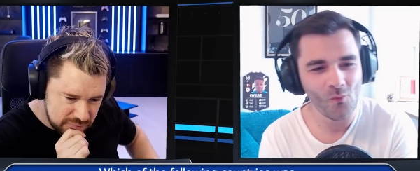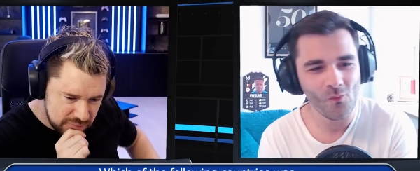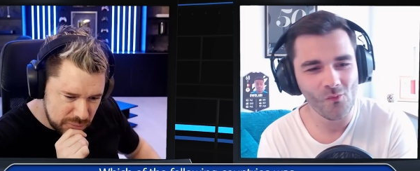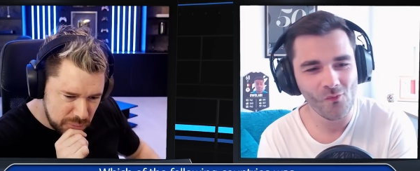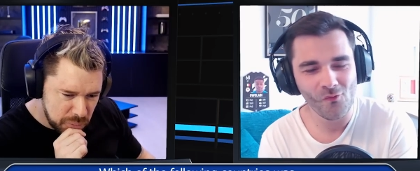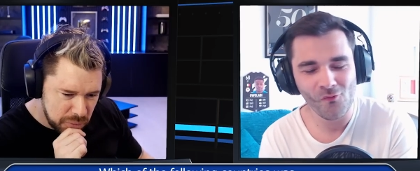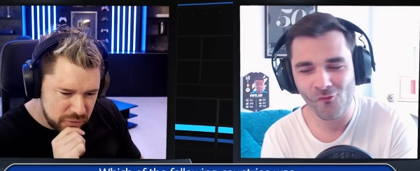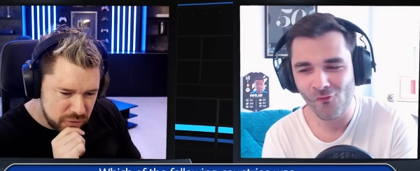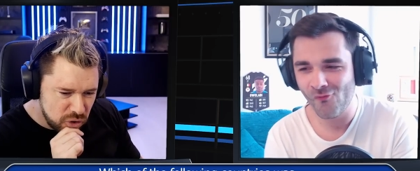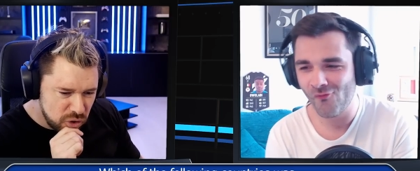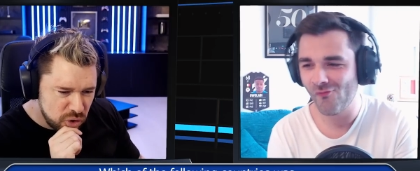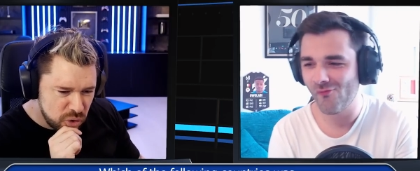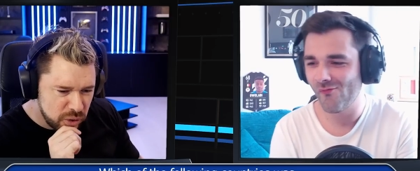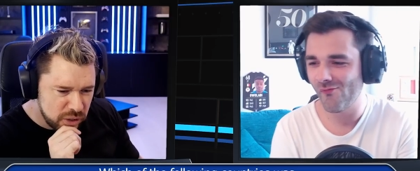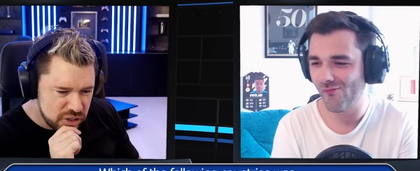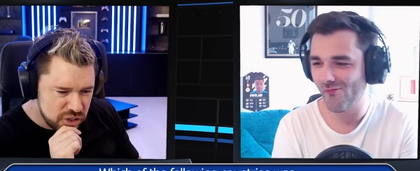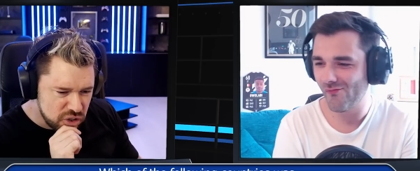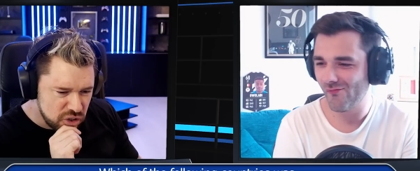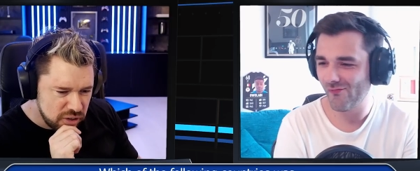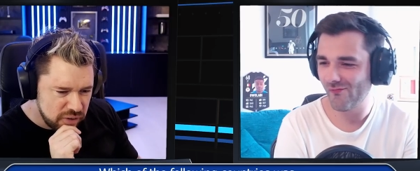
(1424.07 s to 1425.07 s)
Speaker 1: We've got a
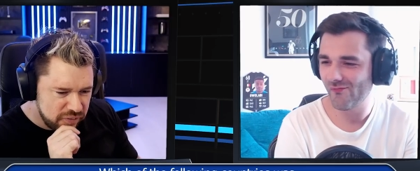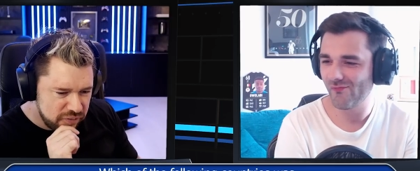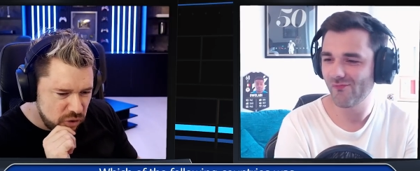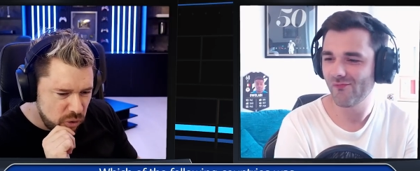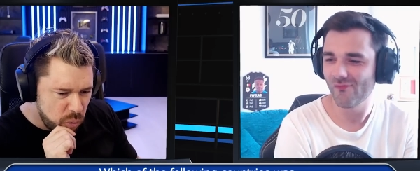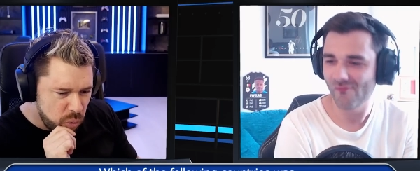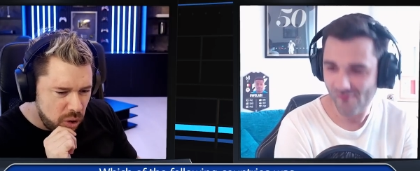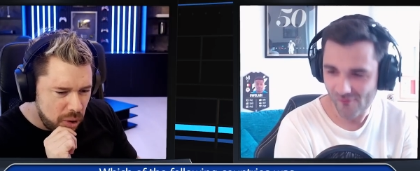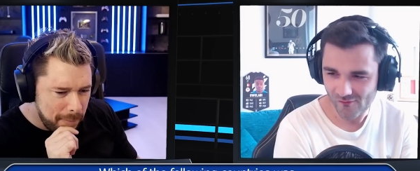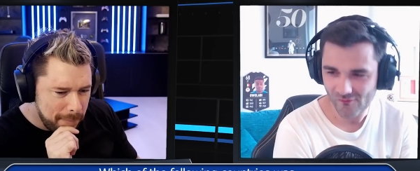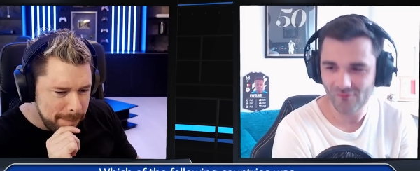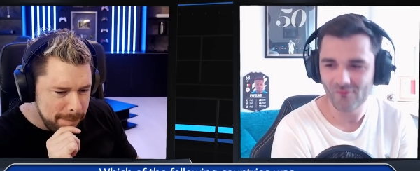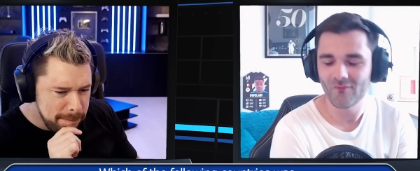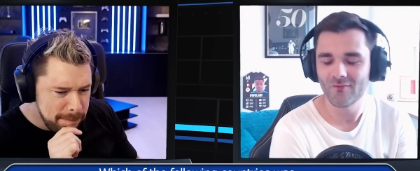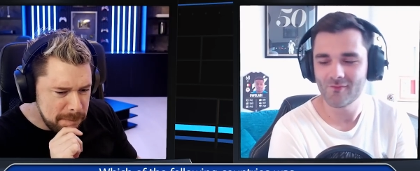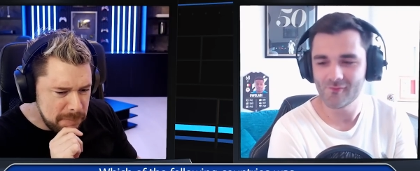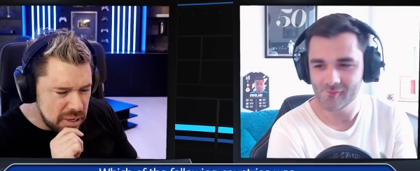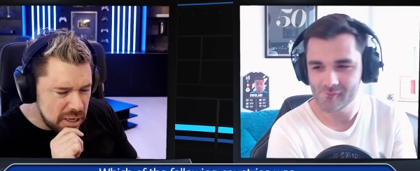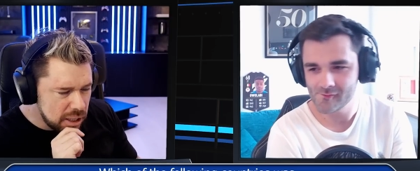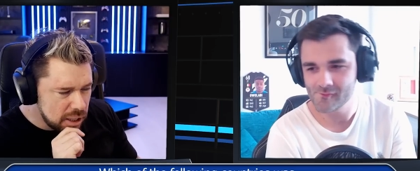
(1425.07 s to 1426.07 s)
question for
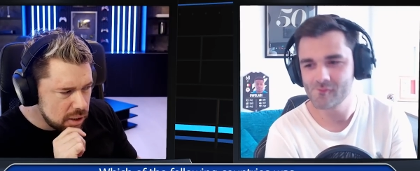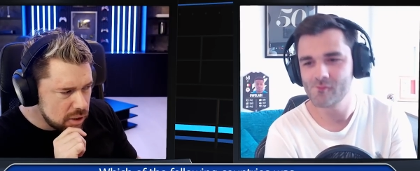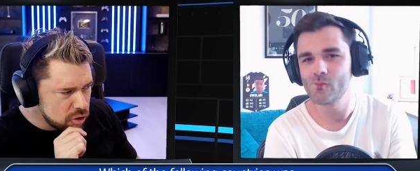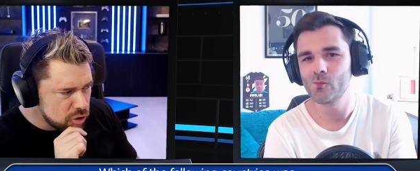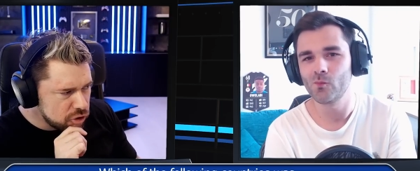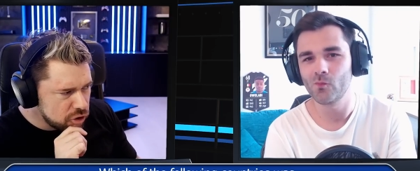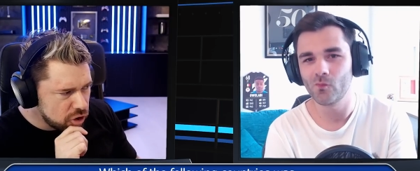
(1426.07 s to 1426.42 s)
$1 million.